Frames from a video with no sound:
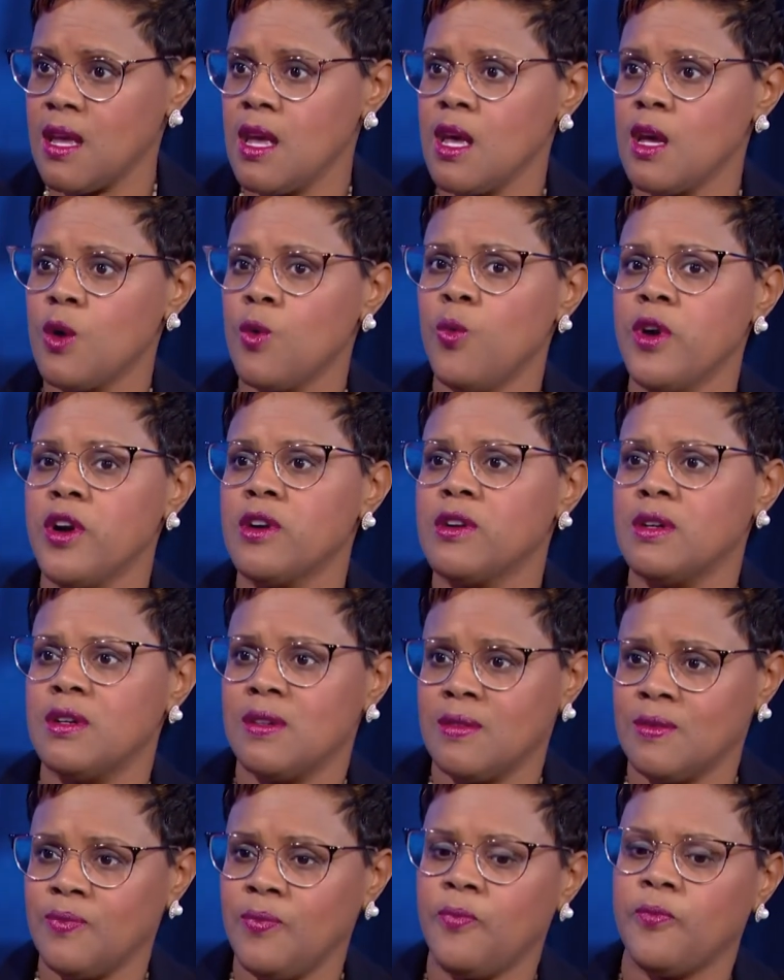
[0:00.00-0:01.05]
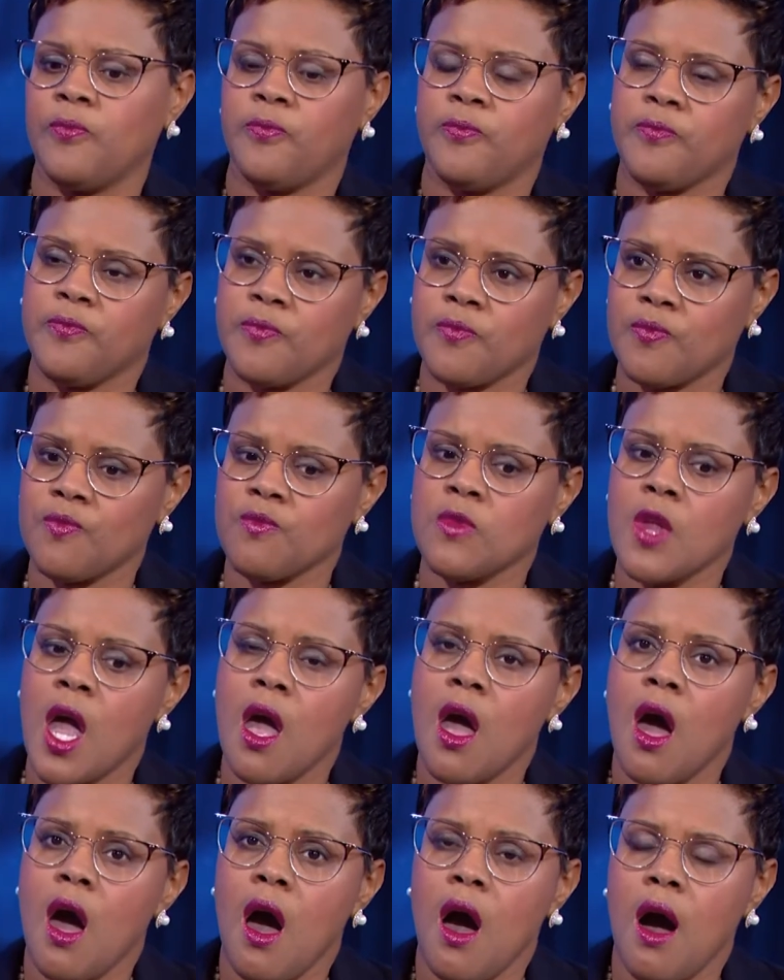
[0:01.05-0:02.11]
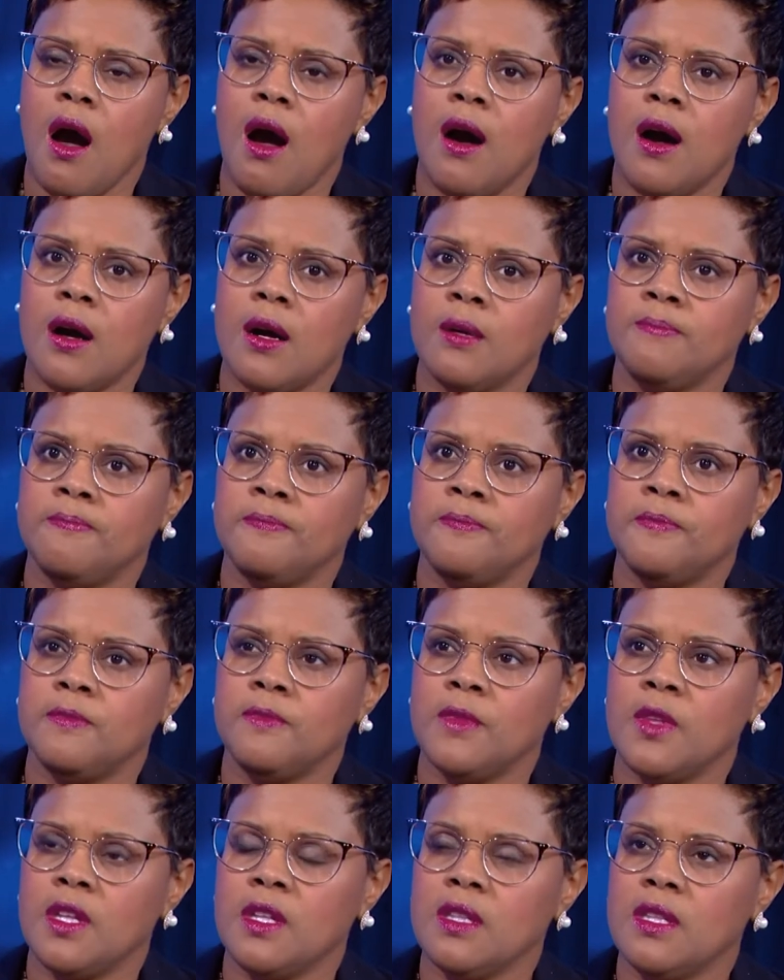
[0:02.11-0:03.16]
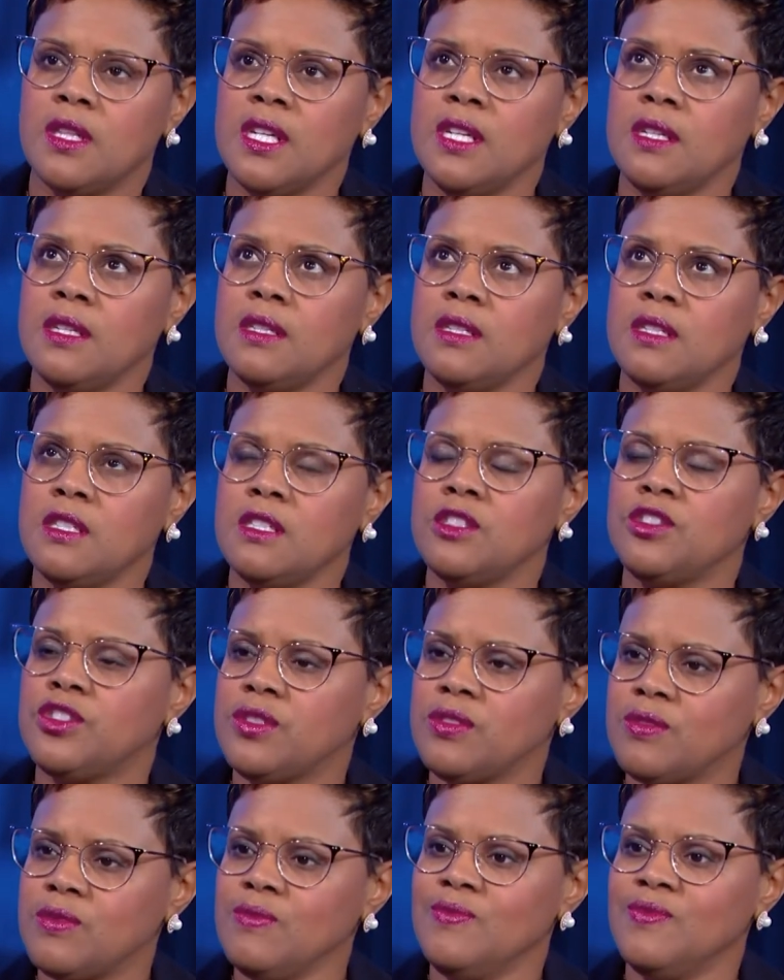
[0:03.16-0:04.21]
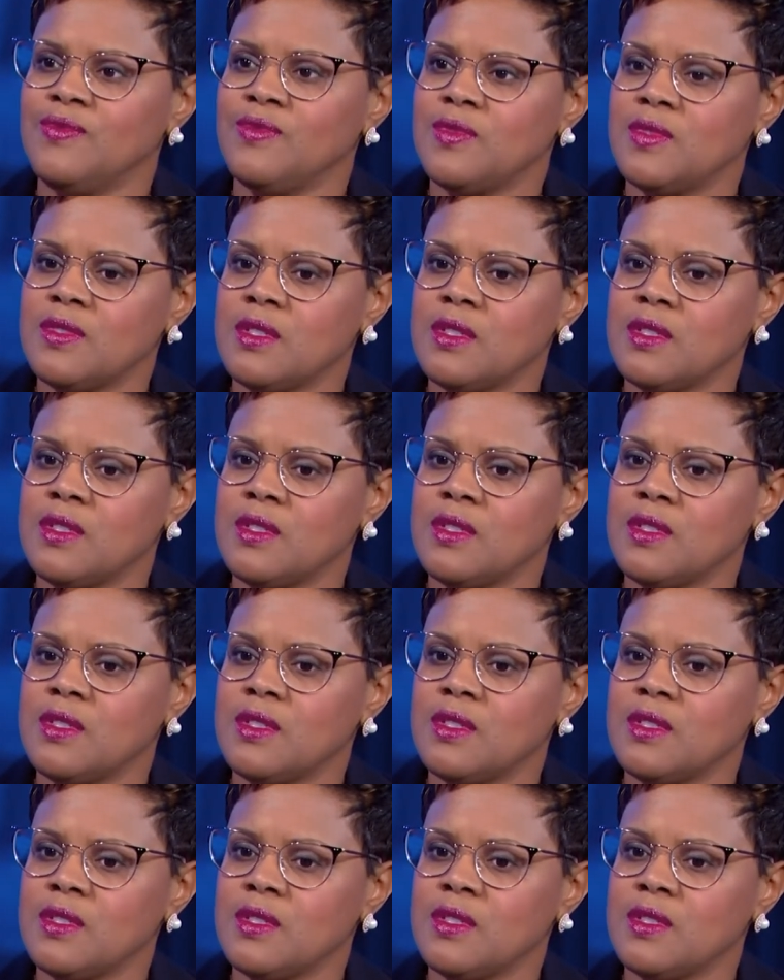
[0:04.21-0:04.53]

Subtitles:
He done enough to divide? Has he divided?